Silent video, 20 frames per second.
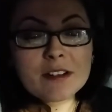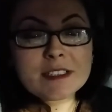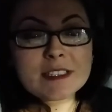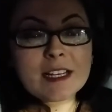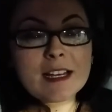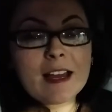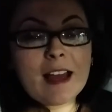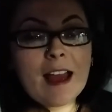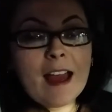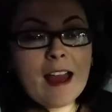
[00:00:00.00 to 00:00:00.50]
because
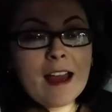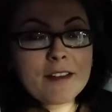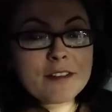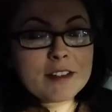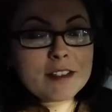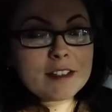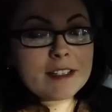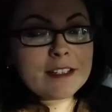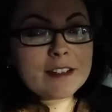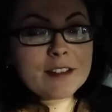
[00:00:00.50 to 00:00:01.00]
I have
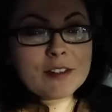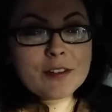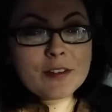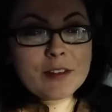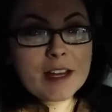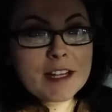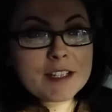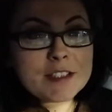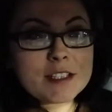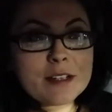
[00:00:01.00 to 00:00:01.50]
to clean her little
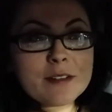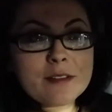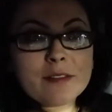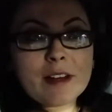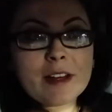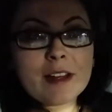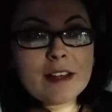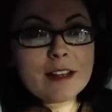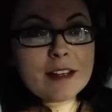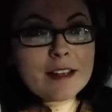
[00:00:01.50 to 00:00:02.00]
cage out with
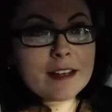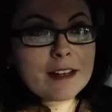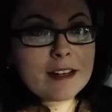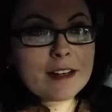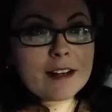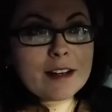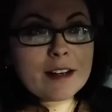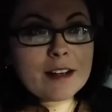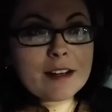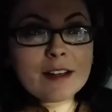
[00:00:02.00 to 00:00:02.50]
Ella in
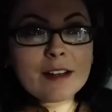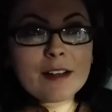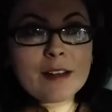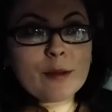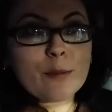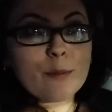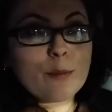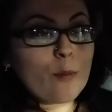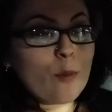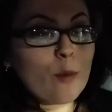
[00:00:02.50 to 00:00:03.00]
there
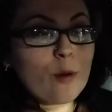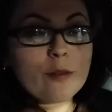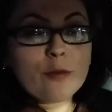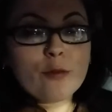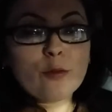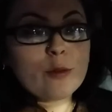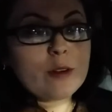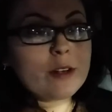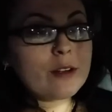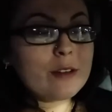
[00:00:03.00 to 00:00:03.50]
more
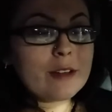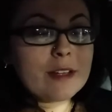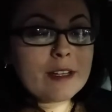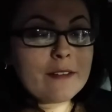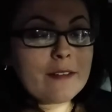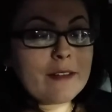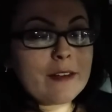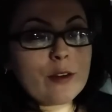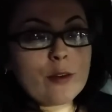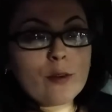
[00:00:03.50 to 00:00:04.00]
frequently
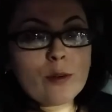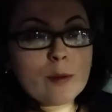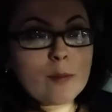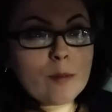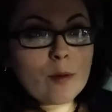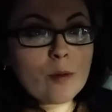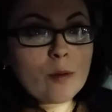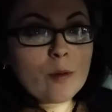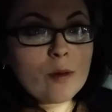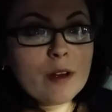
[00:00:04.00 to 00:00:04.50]
than
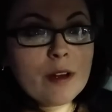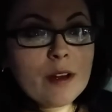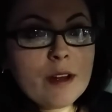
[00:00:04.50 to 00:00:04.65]
normal.